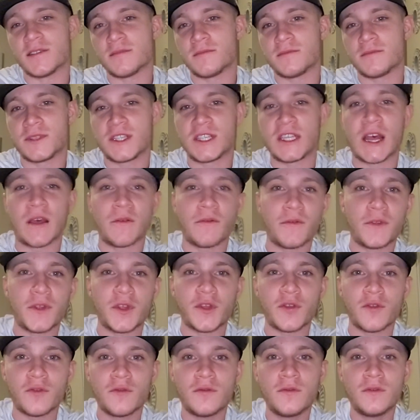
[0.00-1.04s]
a set
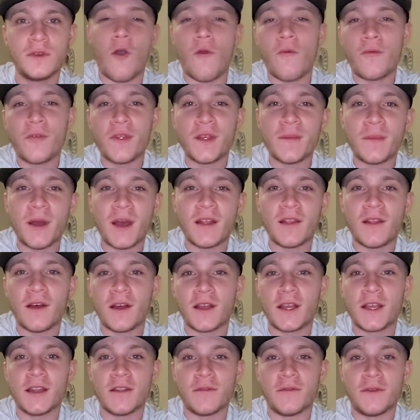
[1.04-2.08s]
few. Hopefully my
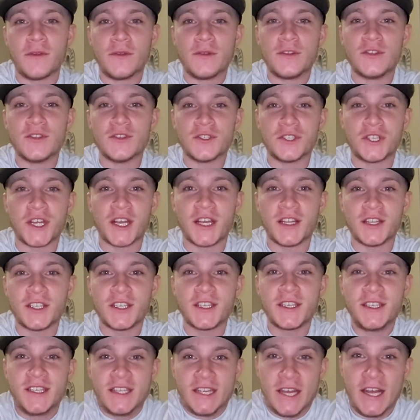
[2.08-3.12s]
luck in the future
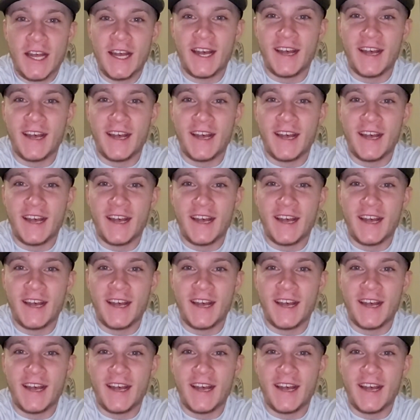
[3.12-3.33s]
changes.